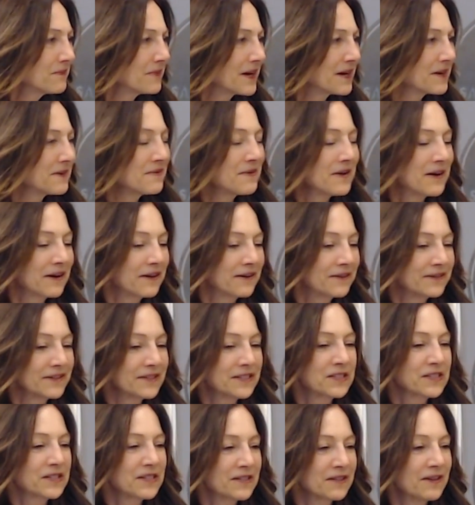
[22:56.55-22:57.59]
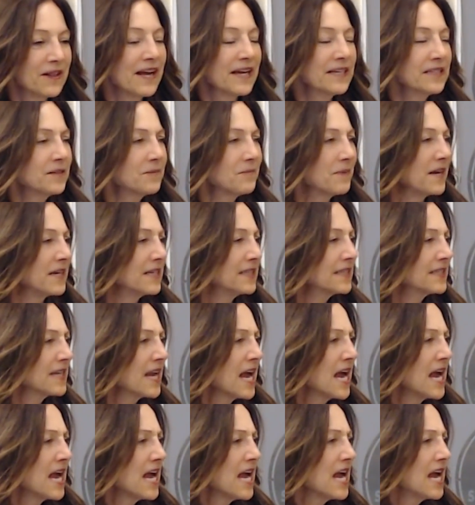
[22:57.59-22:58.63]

my classmates,